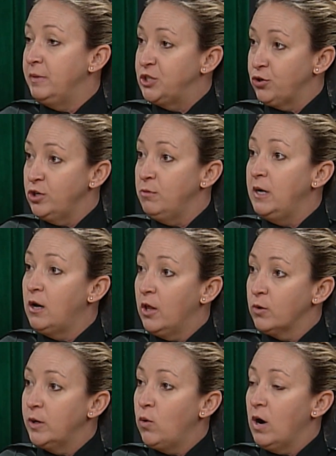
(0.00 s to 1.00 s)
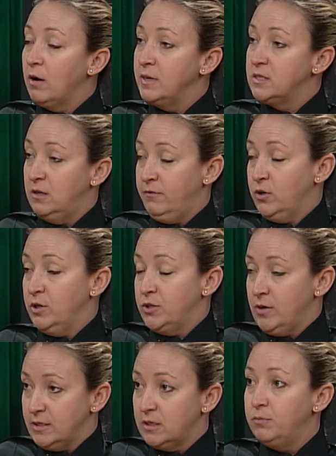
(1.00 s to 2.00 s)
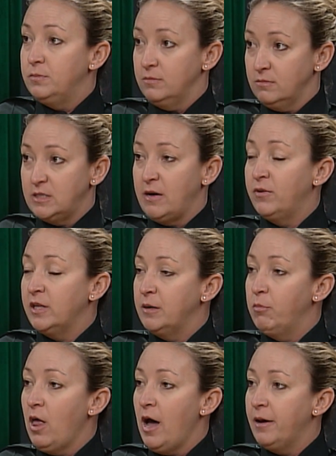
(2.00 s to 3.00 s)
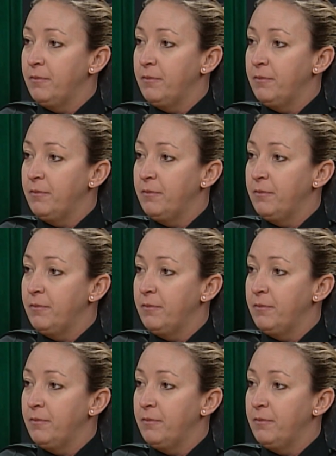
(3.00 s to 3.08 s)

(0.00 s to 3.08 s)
be sure you meet all the requirements, and if you're interested, definitely apply.